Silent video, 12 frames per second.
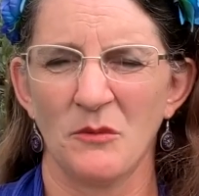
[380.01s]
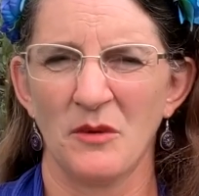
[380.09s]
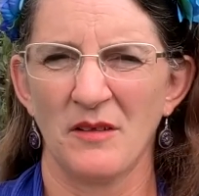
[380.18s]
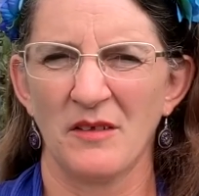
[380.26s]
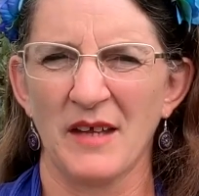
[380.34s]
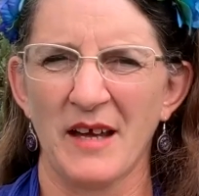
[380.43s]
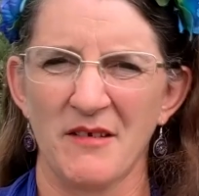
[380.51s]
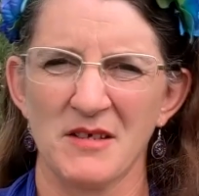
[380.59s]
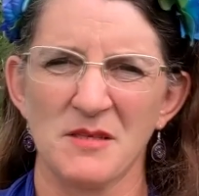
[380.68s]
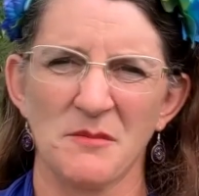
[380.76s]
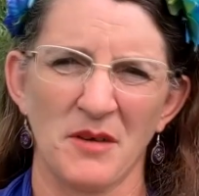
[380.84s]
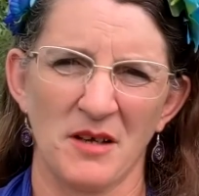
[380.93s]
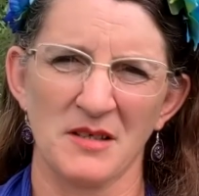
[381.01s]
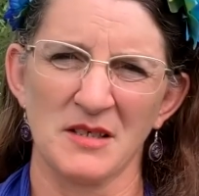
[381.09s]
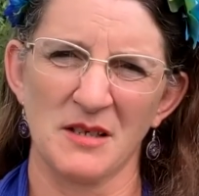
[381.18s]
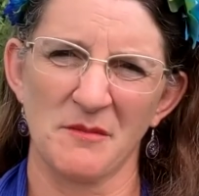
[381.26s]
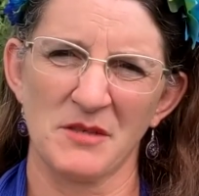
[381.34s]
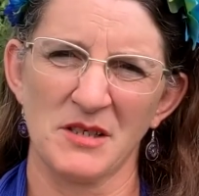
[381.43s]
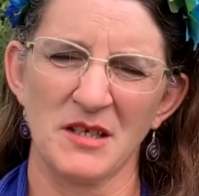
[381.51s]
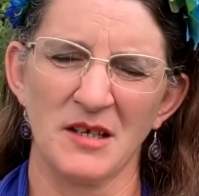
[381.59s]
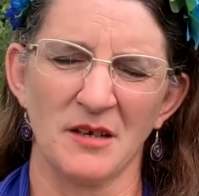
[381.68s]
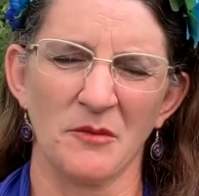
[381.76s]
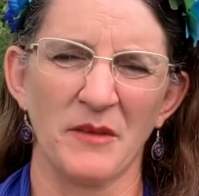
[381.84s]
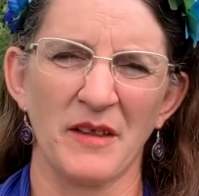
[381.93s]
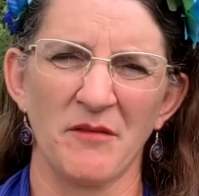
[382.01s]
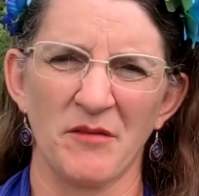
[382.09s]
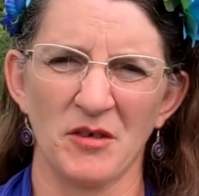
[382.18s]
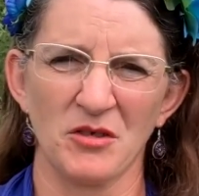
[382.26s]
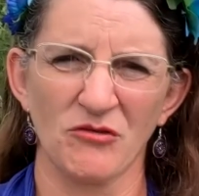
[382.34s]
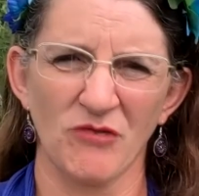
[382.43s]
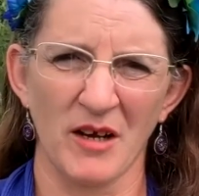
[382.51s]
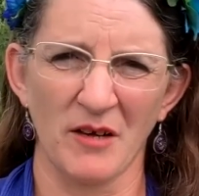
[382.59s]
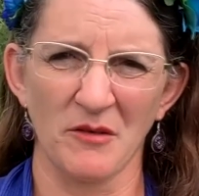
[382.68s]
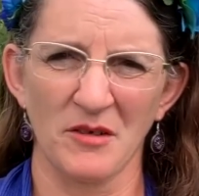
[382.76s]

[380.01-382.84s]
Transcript: with carrots and parsnips, when they first grow.